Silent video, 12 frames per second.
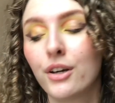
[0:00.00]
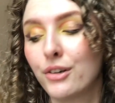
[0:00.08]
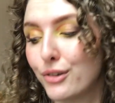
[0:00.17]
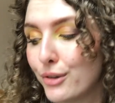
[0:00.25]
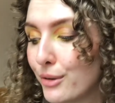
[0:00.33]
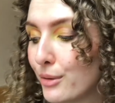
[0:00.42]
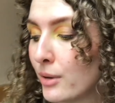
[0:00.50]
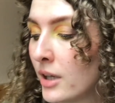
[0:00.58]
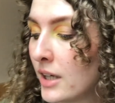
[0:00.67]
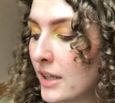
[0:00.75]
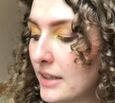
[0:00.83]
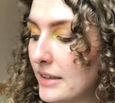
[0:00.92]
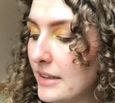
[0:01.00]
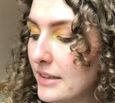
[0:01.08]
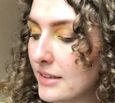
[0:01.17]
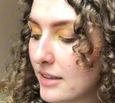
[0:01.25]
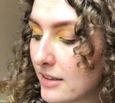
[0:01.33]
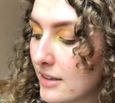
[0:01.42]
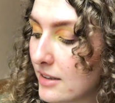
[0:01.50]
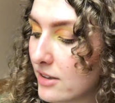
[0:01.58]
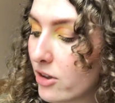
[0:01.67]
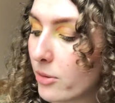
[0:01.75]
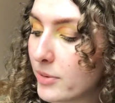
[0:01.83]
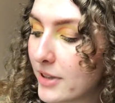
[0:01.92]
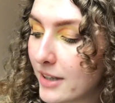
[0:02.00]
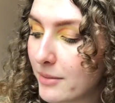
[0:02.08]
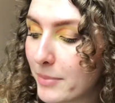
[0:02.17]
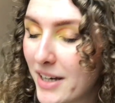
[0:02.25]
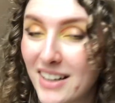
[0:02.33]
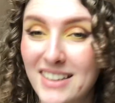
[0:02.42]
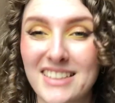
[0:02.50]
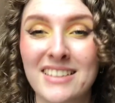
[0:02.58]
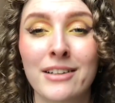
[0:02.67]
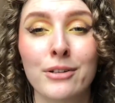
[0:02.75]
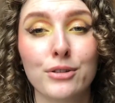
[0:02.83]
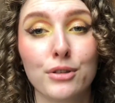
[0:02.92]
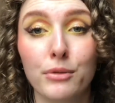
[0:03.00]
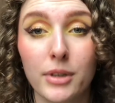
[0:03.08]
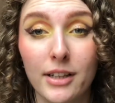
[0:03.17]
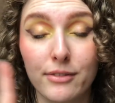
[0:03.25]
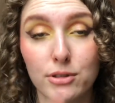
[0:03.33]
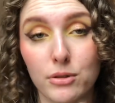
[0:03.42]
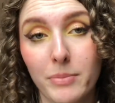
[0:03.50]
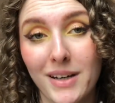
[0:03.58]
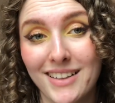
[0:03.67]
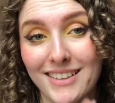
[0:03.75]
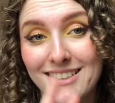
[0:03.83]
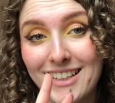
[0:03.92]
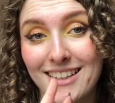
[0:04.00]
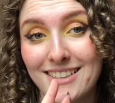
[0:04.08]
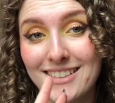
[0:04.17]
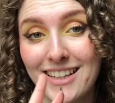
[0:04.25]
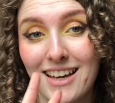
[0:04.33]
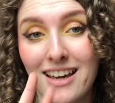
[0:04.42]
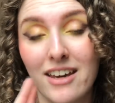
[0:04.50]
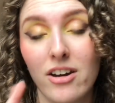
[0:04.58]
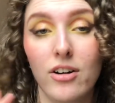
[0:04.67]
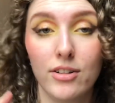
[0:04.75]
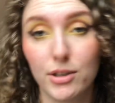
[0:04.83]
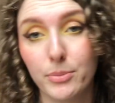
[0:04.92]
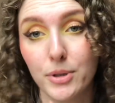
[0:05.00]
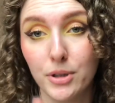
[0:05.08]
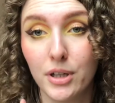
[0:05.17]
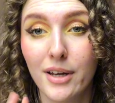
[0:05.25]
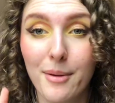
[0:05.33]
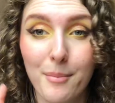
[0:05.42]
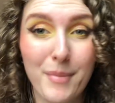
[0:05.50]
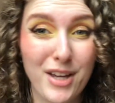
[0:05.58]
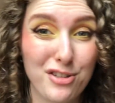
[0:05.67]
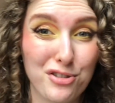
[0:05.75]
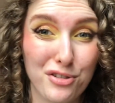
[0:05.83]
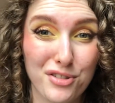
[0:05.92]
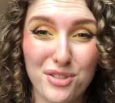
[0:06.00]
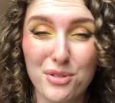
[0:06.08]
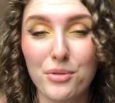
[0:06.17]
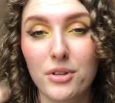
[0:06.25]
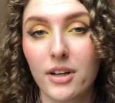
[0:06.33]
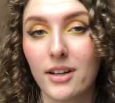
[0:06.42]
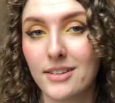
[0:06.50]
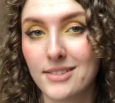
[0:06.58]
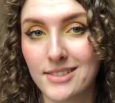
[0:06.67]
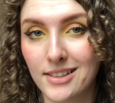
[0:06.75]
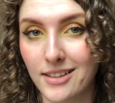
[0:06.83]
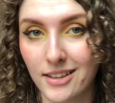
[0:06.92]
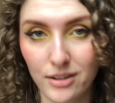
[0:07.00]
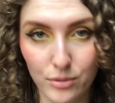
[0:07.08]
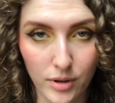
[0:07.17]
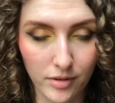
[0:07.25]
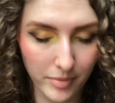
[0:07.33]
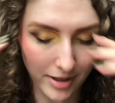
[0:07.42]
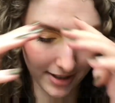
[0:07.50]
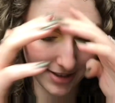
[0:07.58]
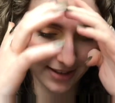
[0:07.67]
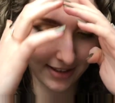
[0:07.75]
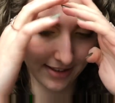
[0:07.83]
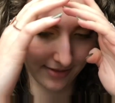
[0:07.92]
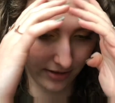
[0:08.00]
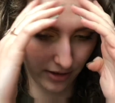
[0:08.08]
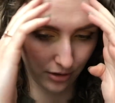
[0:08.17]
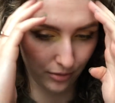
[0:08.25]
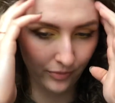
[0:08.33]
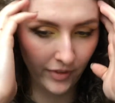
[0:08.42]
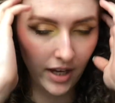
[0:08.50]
So these are the top 10 palettes, and I also will have 2 palettes as a honorable mention. So you're gonna see like 12 palettes in this video.